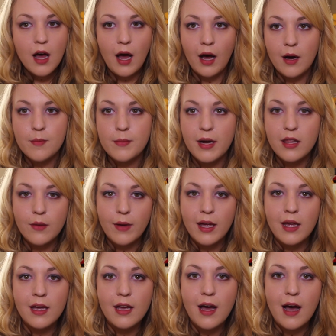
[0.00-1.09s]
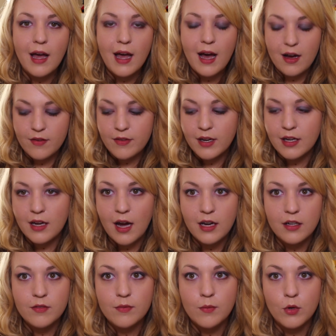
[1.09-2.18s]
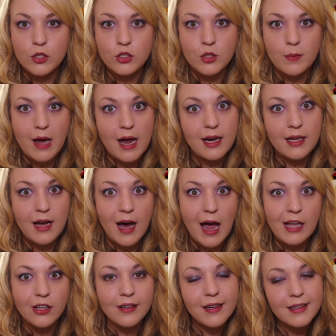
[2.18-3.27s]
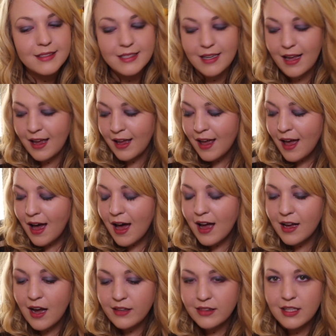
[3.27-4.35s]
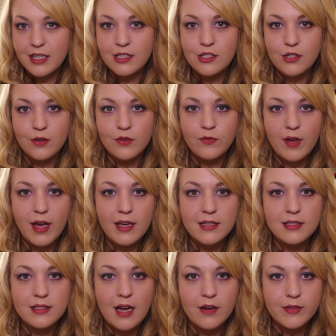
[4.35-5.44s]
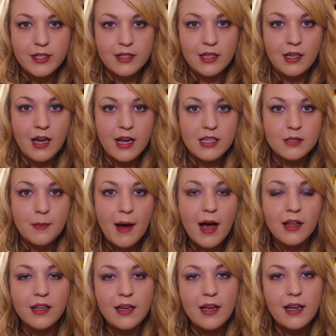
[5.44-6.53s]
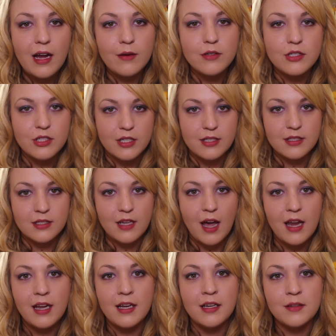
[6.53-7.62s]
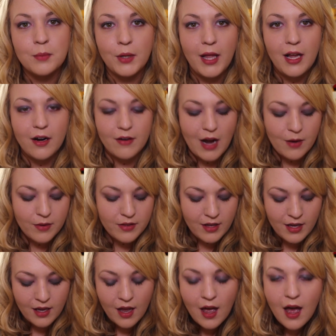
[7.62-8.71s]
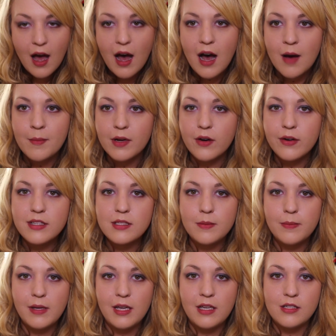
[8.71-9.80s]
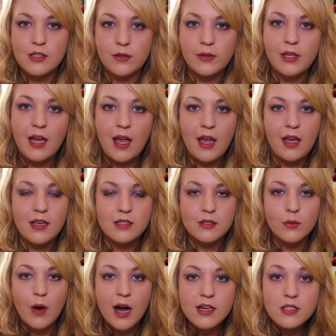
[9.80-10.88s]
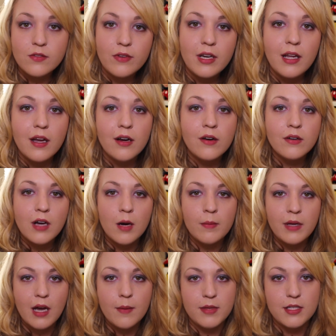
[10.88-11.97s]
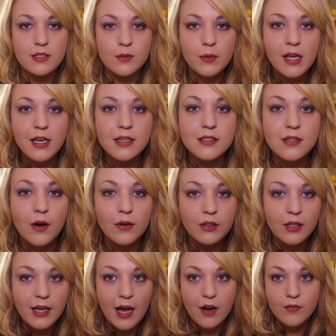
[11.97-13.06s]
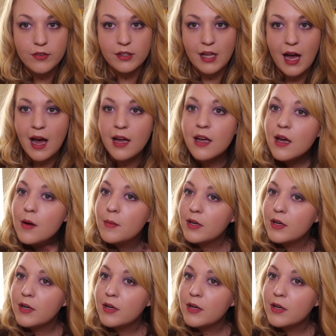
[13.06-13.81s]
By the way, I have a kind of more dramatic eye look on today. I got the Too Faced Everything Nice palette and I was just kind of playing around with it. I'm going to be doing a swatch video coming up this week, so look out for that.